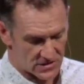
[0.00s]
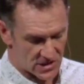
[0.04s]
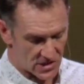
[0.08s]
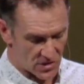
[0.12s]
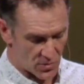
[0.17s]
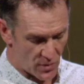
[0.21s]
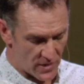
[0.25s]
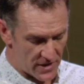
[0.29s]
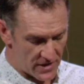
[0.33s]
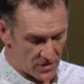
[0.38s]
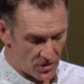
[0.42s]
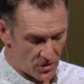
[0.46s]

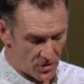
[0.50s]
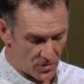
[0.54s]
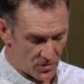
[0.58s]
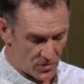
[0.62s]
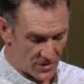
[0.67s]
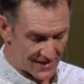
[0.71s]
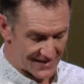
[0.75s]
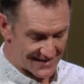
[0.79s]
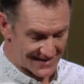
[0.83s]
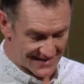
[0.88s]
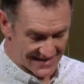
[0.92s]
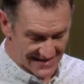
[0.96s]
to the one
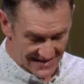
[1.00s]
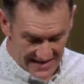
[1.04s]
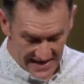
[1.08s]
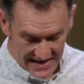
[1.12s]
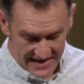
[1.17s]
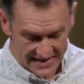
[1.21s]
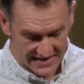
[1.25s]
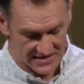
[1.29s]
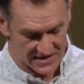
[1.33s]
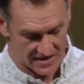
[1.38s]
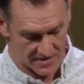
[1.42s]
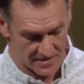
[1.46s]
who
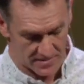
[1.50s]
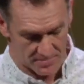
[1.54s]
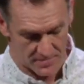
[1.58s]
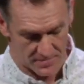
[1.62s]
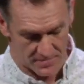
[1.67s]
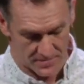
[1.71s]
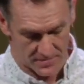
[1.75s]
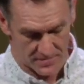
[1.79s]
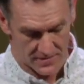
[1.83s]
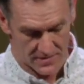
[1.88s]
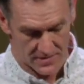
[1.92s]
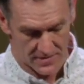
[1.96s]
seeks
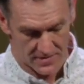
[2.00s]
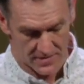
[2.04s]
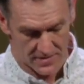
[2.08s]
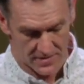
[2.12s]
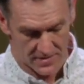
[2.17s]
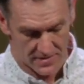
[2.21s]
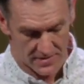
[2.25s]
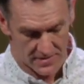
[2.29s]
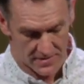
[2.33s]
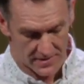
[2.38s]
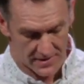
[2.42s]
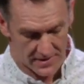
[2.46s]
him.
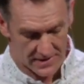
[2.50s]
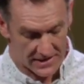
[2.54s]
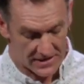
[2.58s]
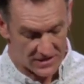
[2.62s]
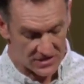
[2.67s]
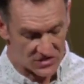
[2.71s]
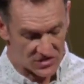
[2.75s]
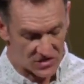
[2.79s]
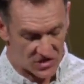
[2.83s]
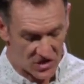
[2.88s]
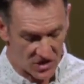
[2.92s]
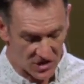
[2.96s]
It
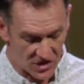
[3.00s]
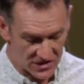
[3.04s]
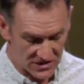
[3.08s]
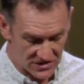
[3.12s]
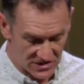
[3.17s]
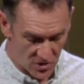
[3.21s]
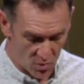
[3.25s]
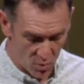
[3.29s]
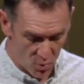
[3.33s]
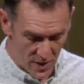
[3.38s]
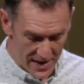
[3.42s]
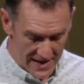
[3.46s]
is good to